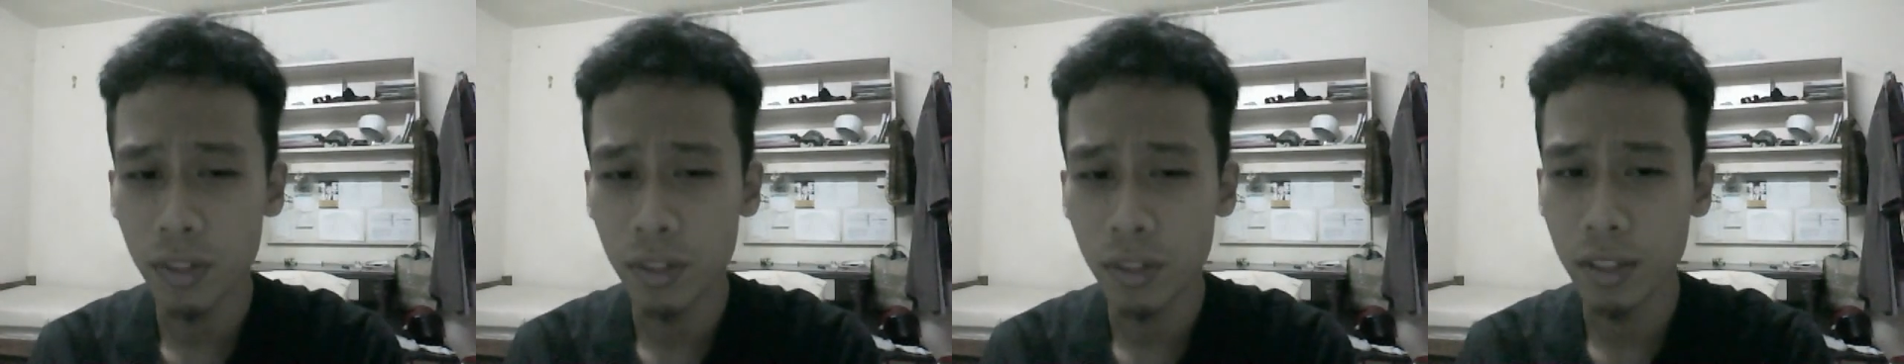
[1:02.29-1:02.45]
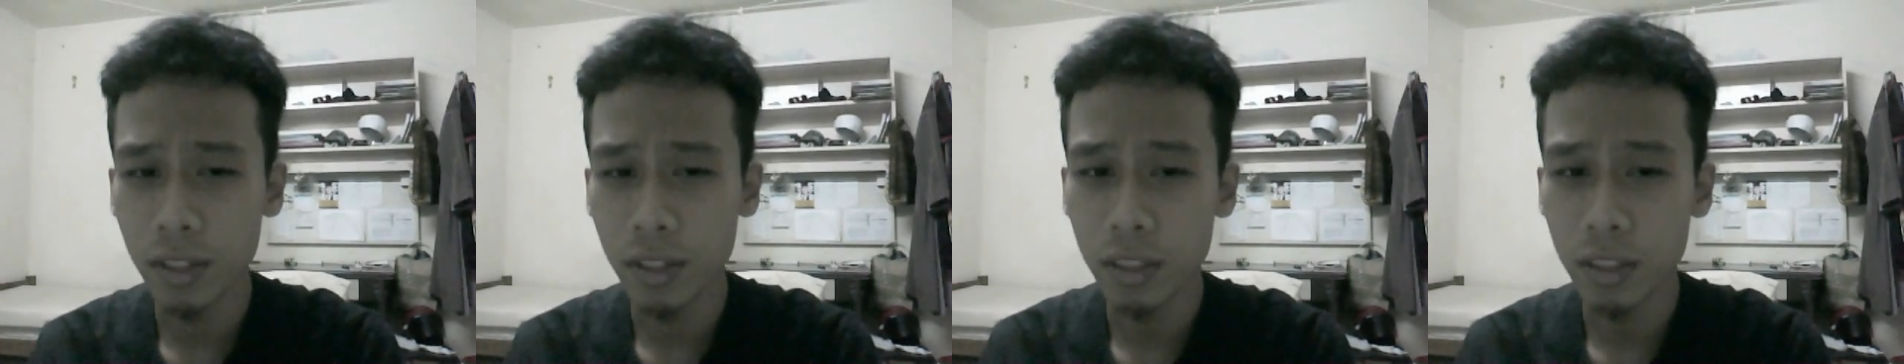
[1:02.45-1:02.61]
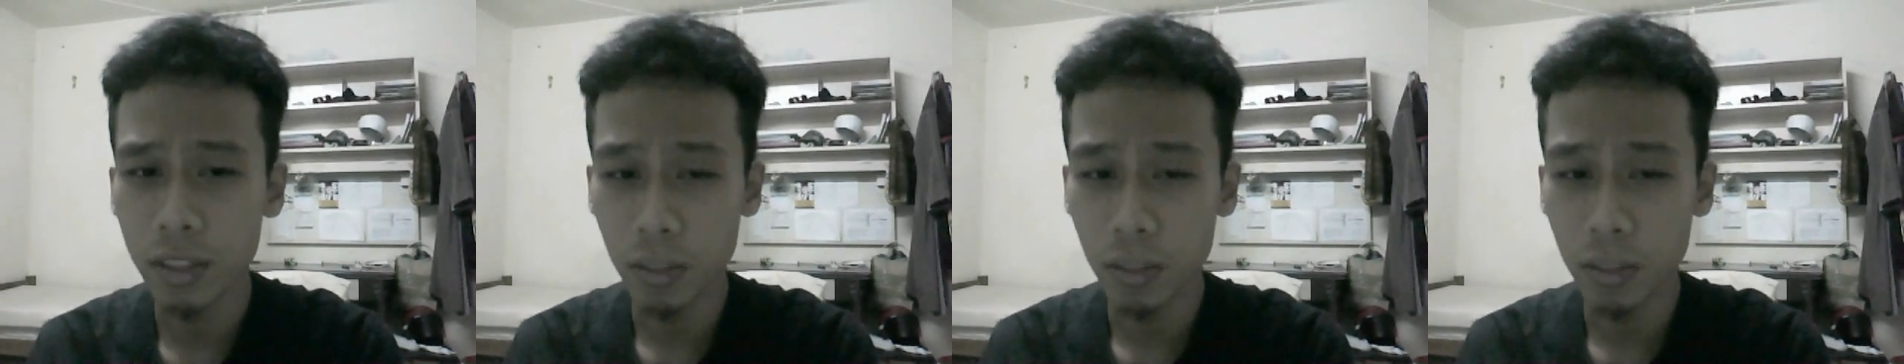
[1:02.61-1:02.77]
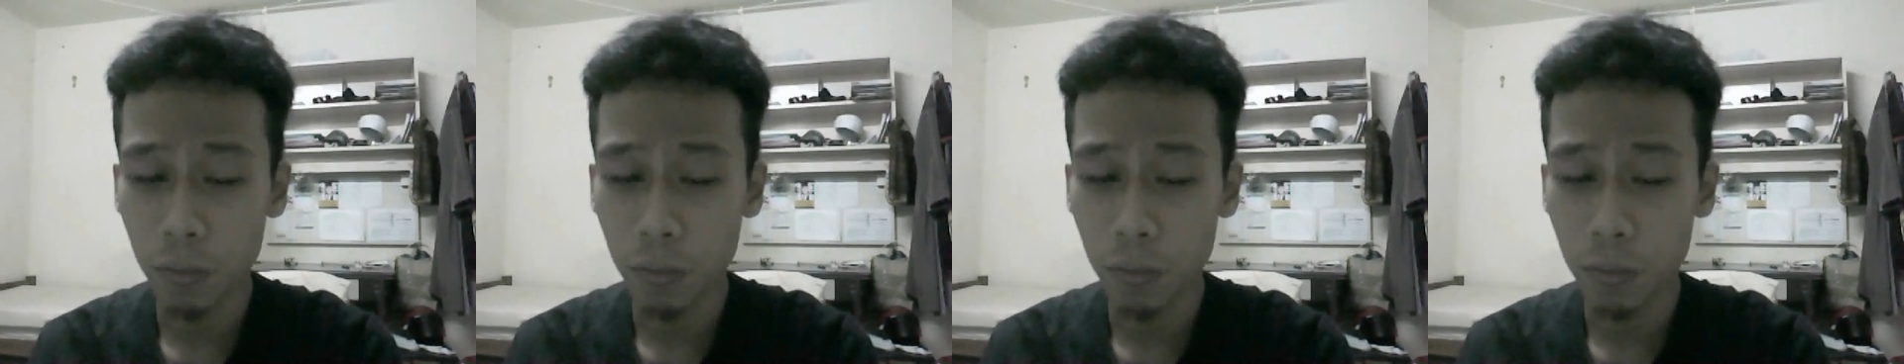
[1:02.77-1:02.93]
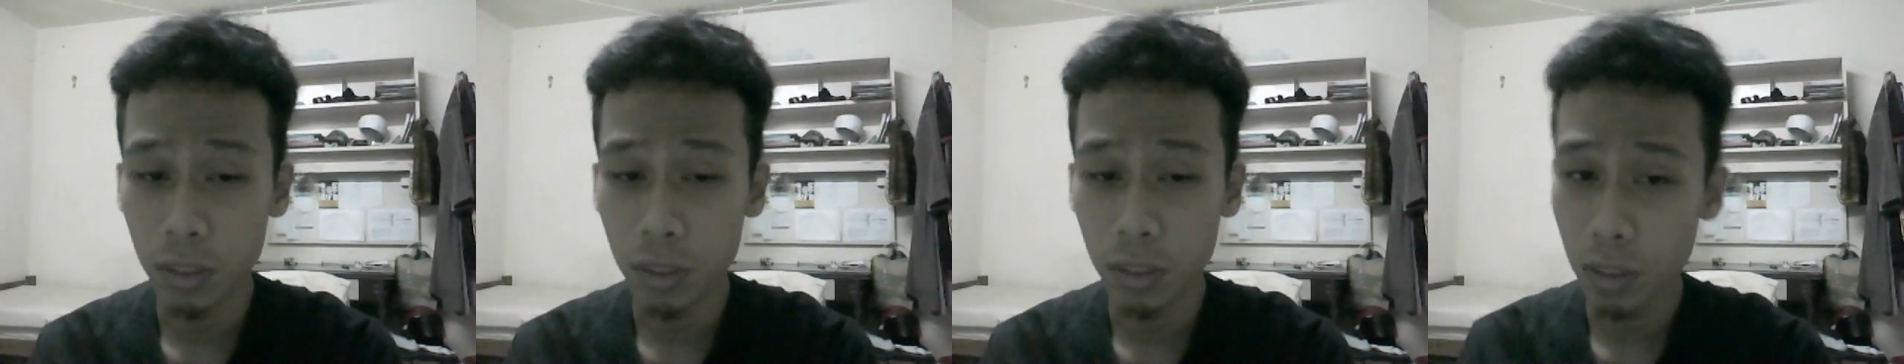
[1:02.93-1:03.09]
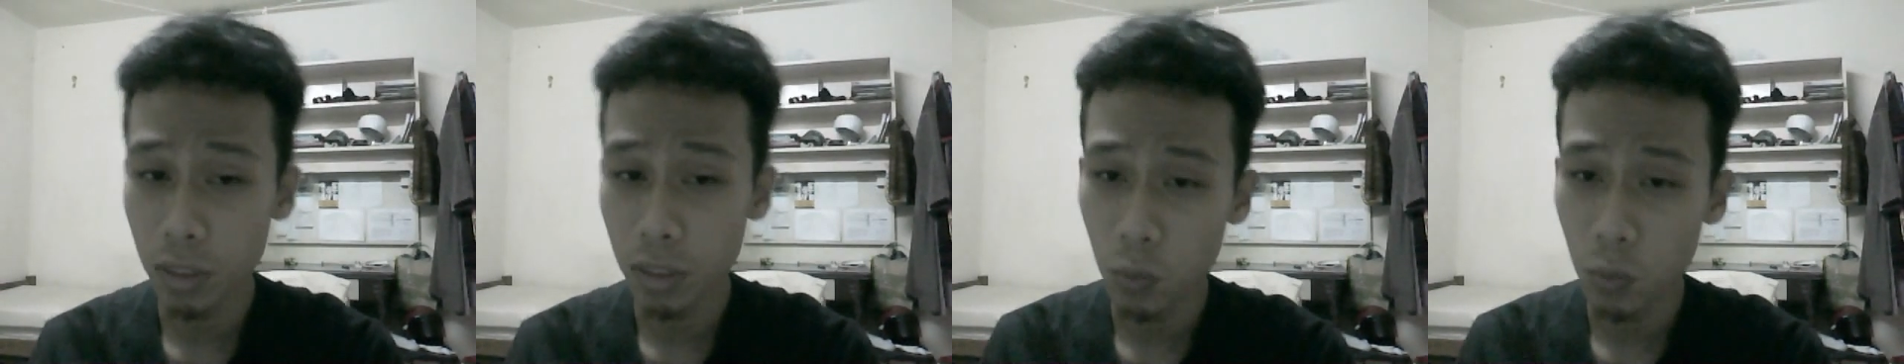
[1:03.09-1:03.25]
innocent
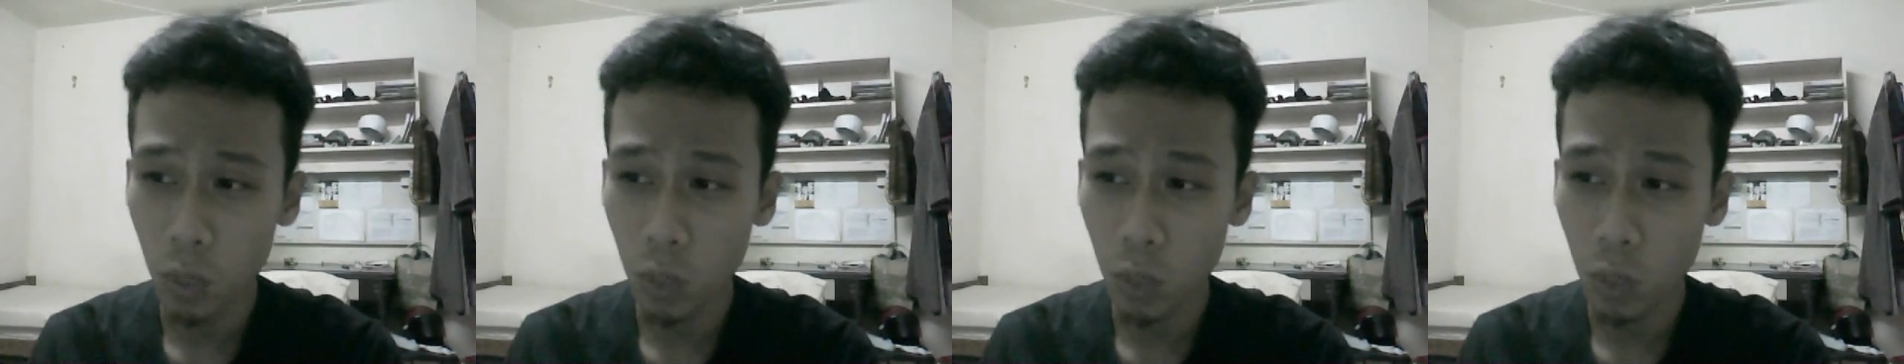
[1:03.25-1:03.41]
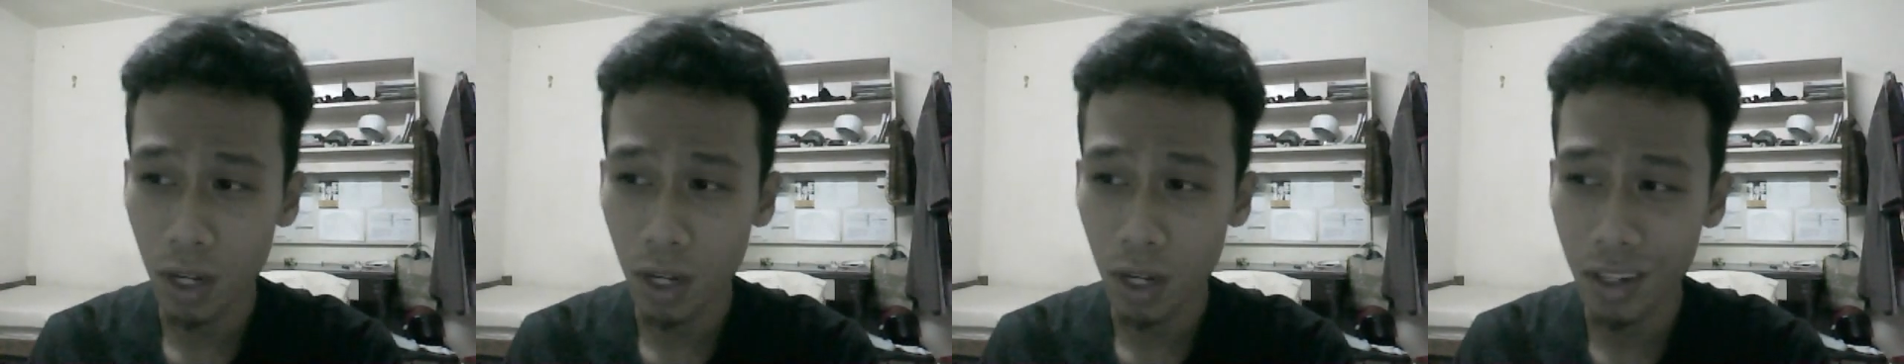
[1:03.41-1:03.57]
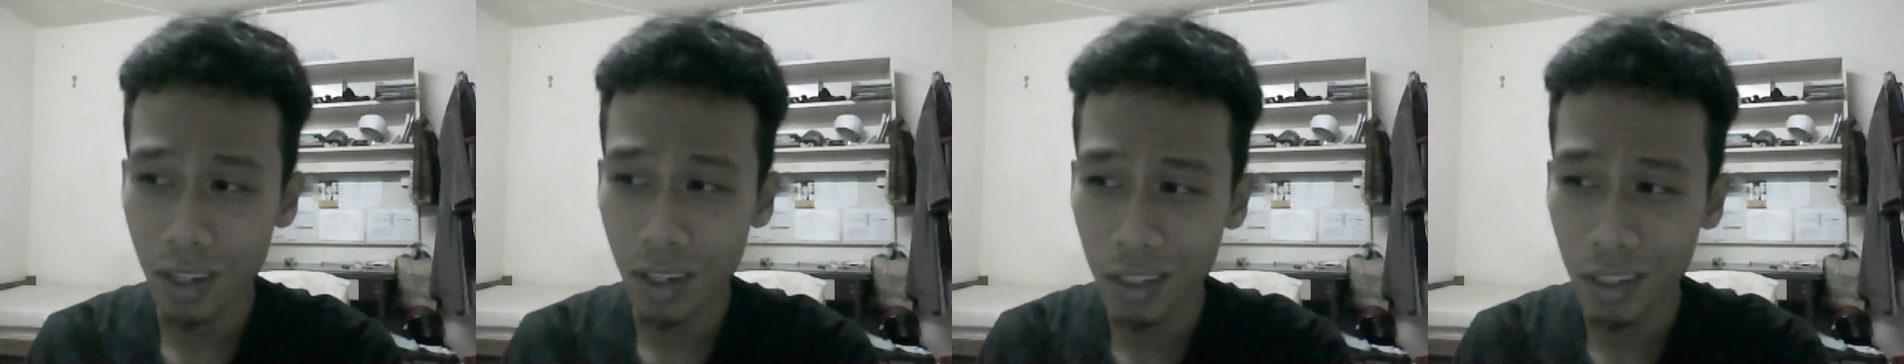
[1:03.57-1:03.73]
person who are